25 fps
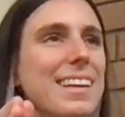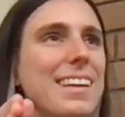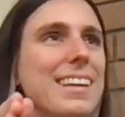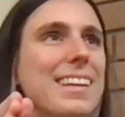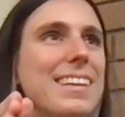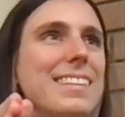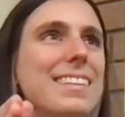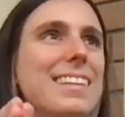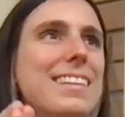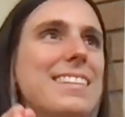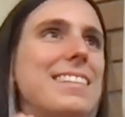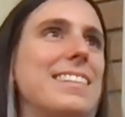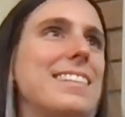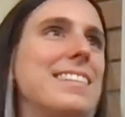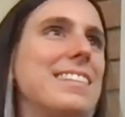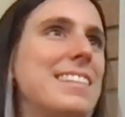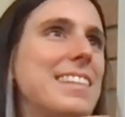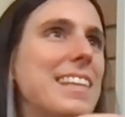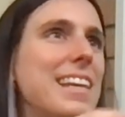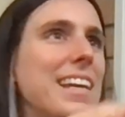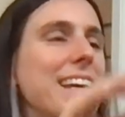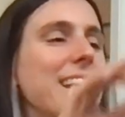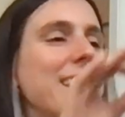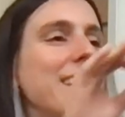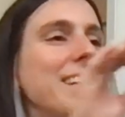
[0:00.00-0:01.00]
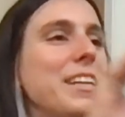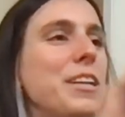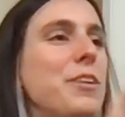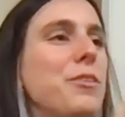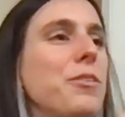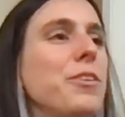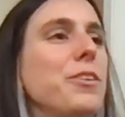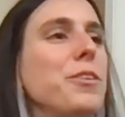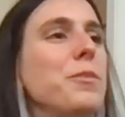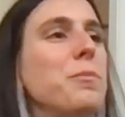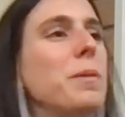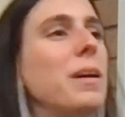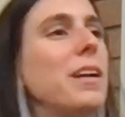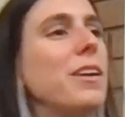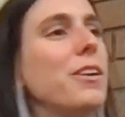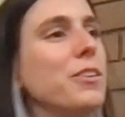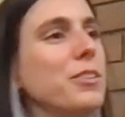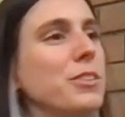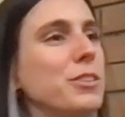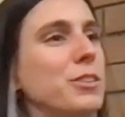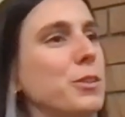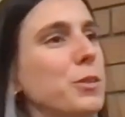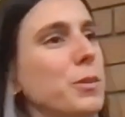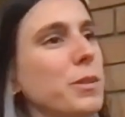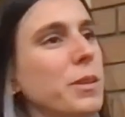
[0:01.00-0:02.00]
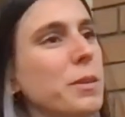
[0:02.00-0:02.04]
doesn't say a neuron belongs to the